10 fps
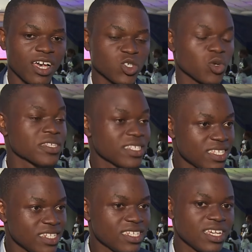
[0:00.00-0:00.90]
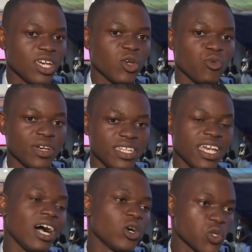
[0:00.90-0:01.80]
succeed when
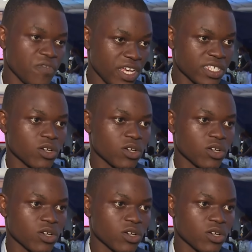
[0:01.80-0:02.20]
they're out of their